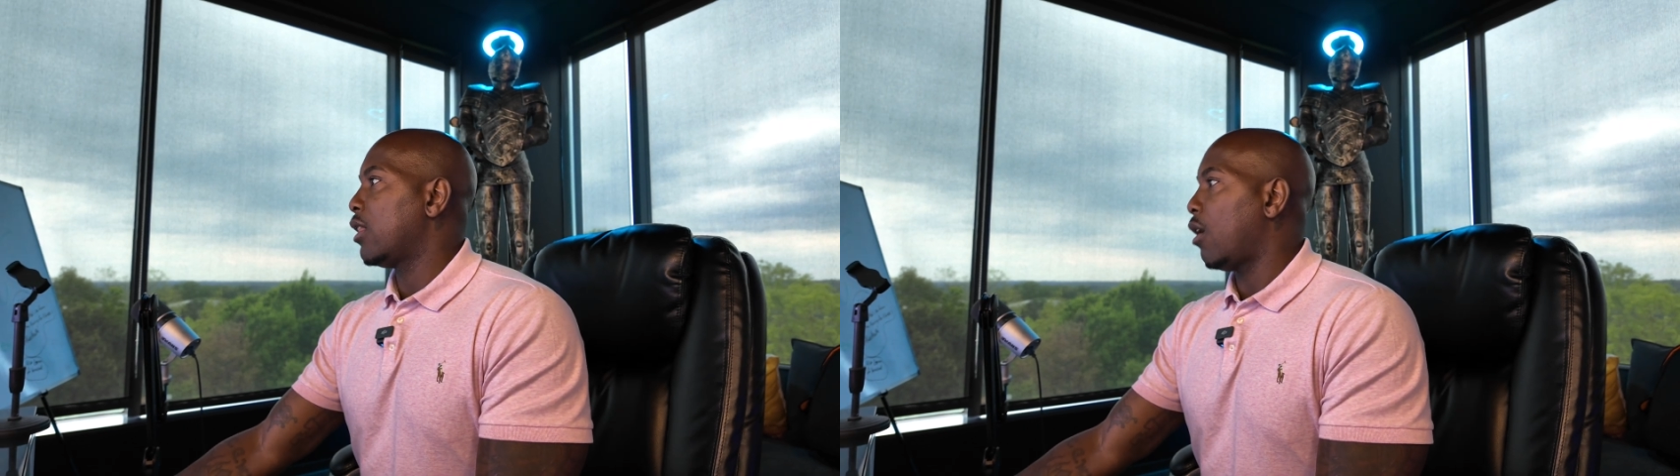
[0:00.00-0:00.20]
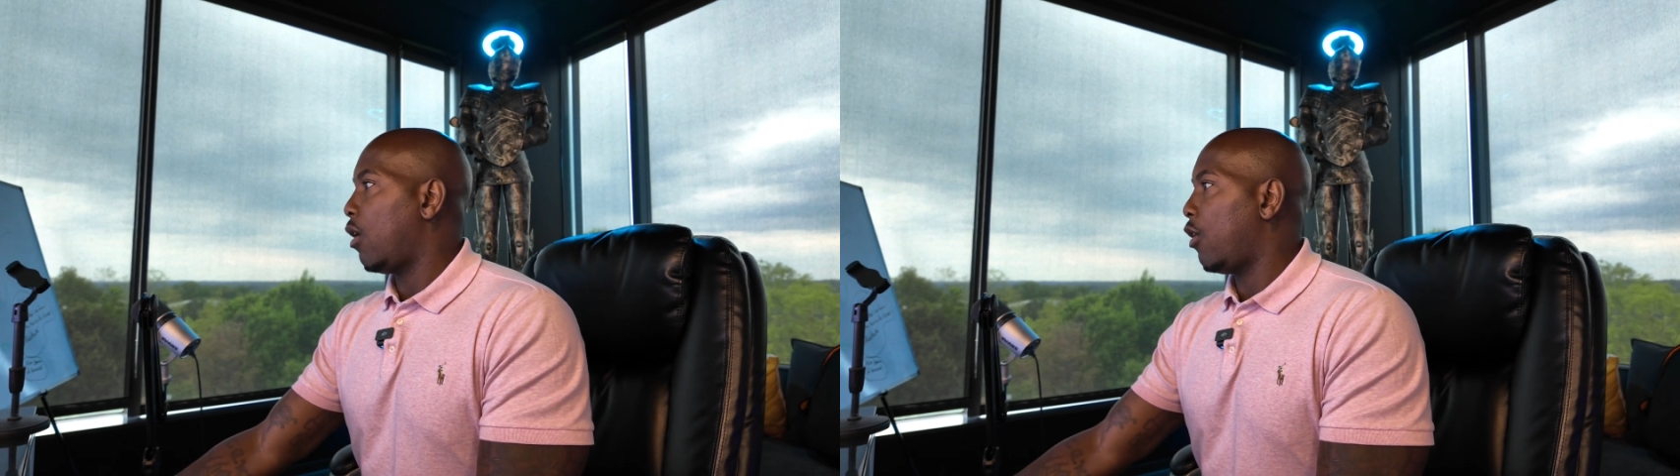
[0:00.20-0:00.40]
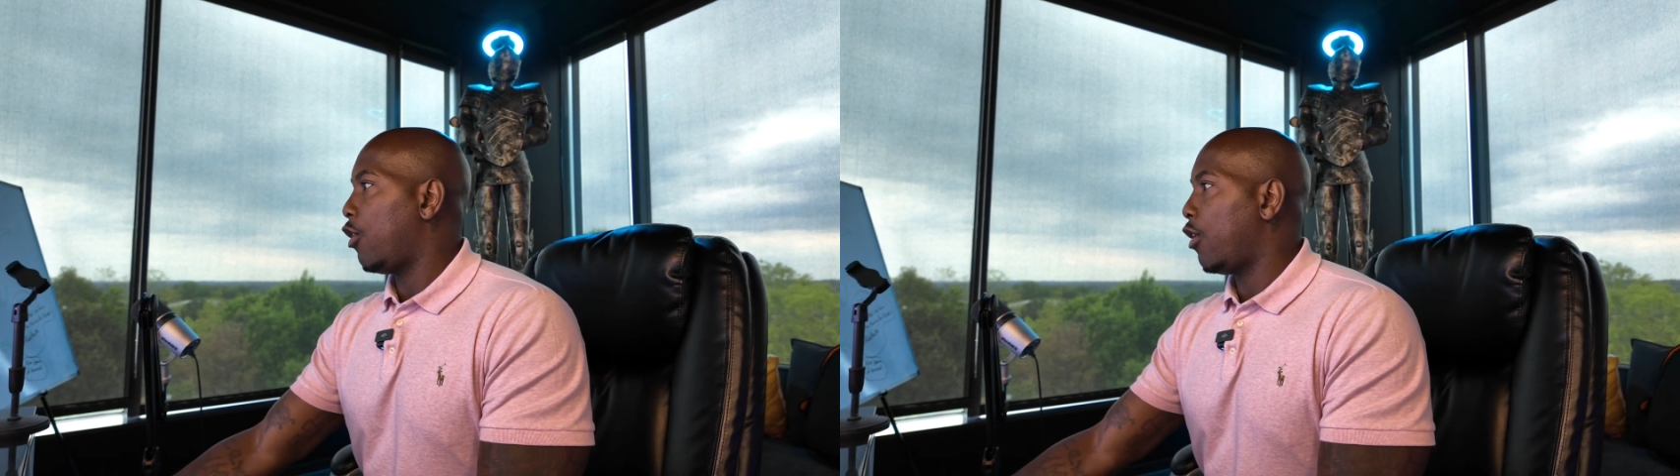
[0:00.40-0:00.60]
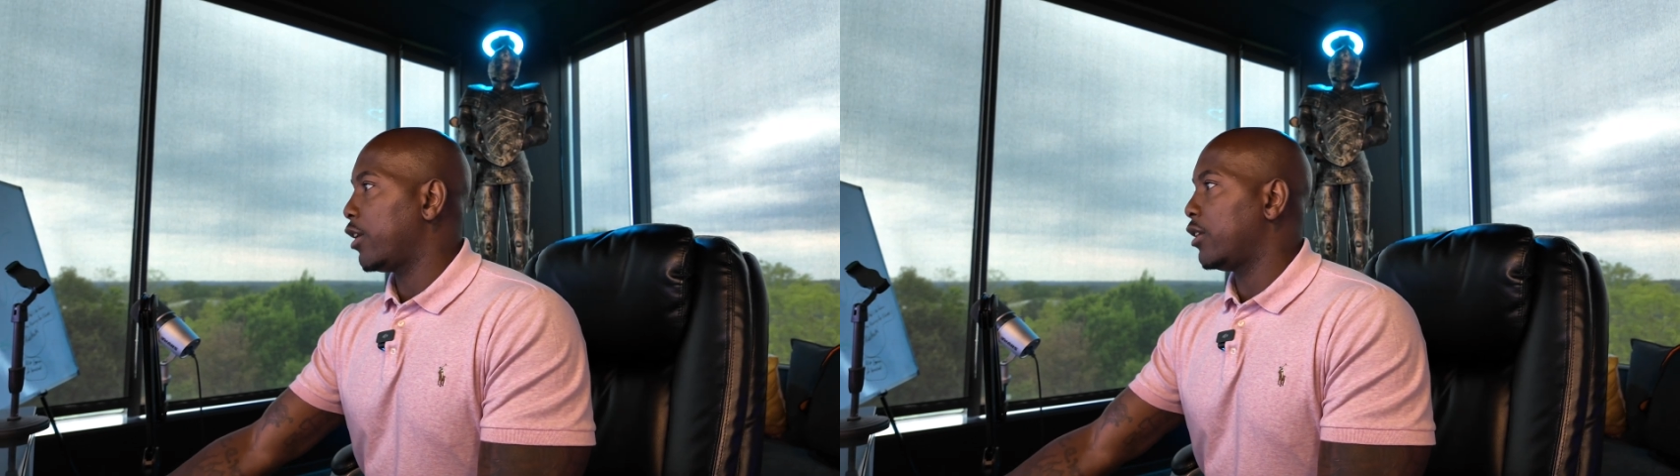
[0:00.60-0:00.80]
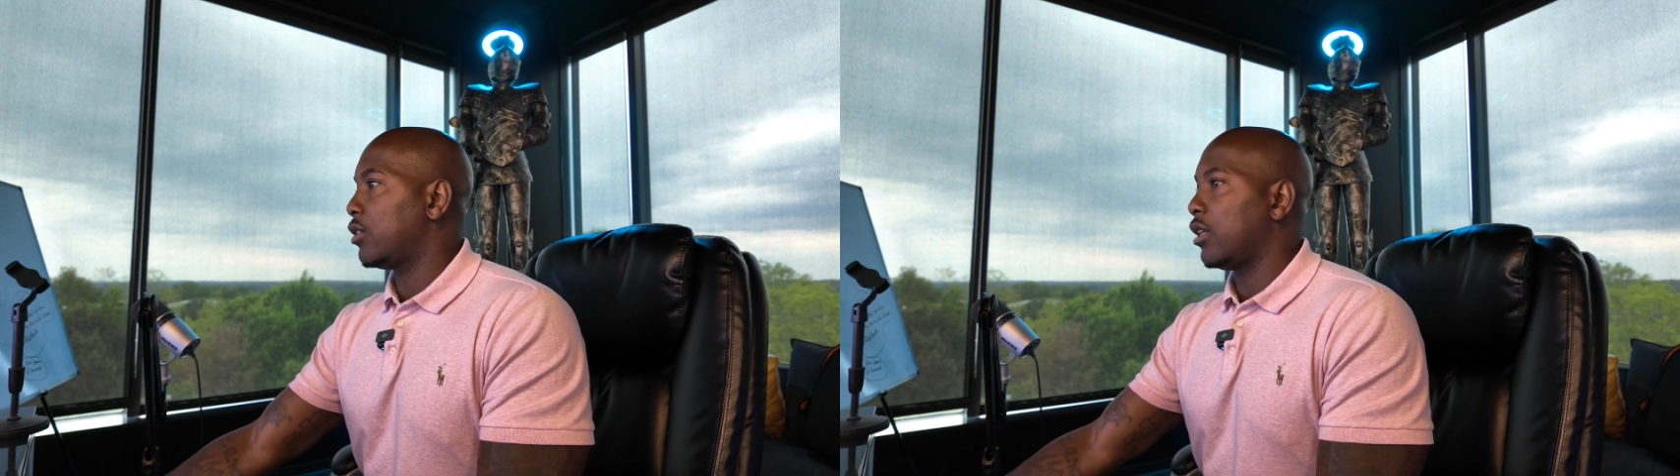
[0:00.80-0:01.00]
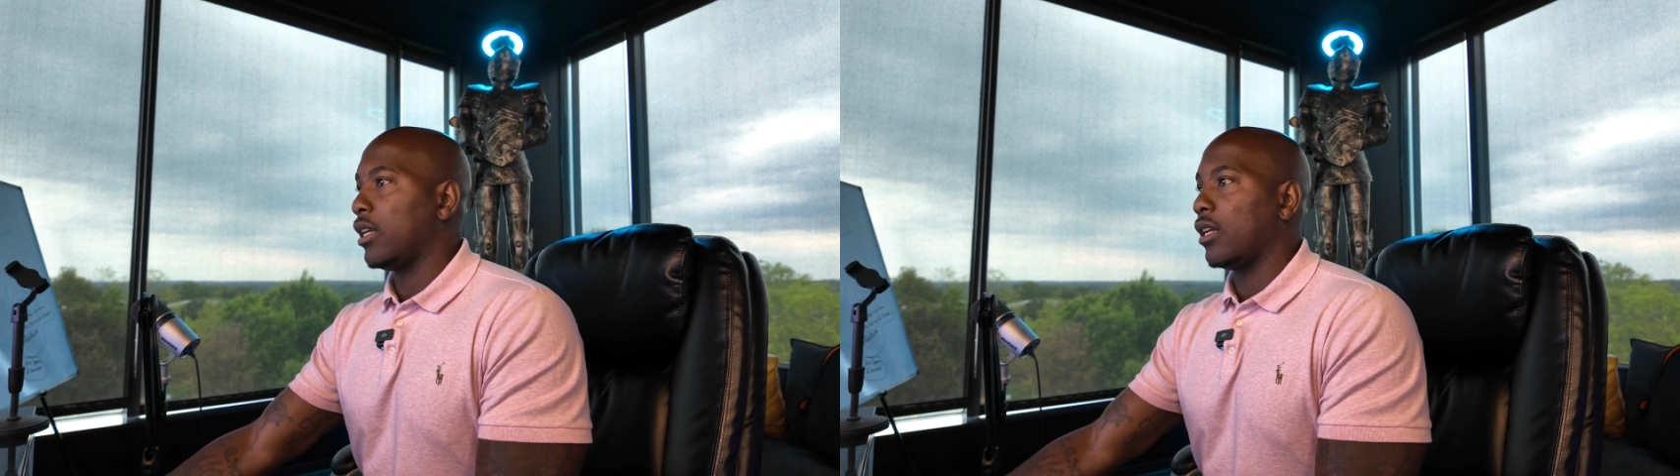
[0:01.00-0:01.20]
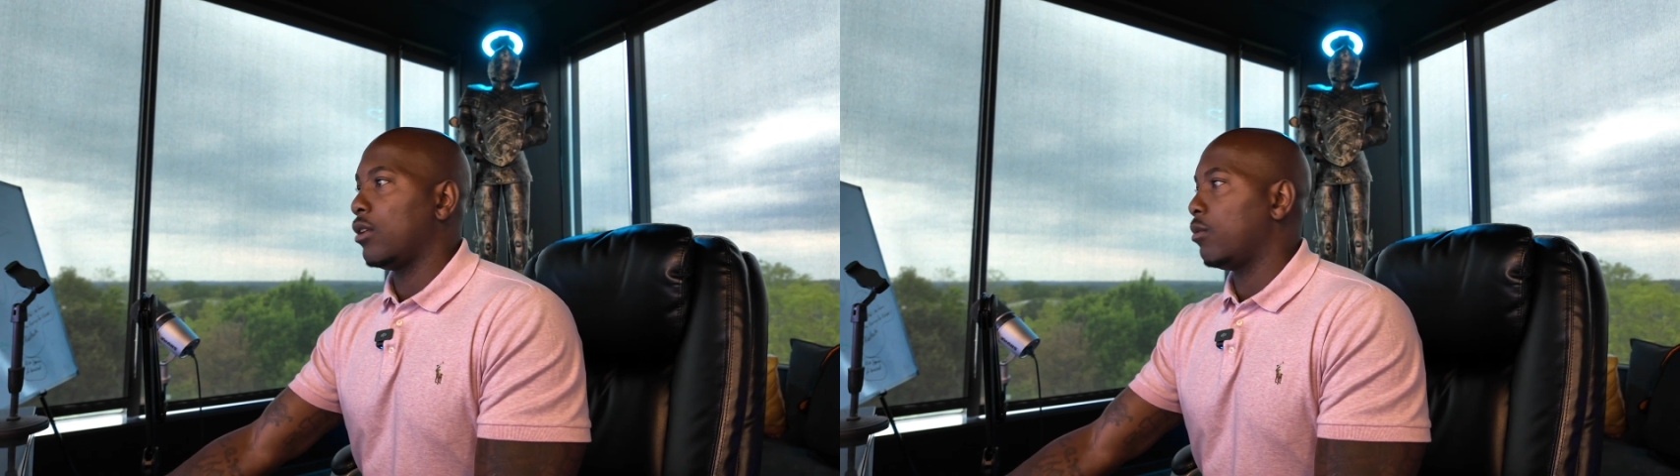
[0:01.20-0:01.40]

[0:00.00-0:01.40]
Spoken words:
the hardest thing in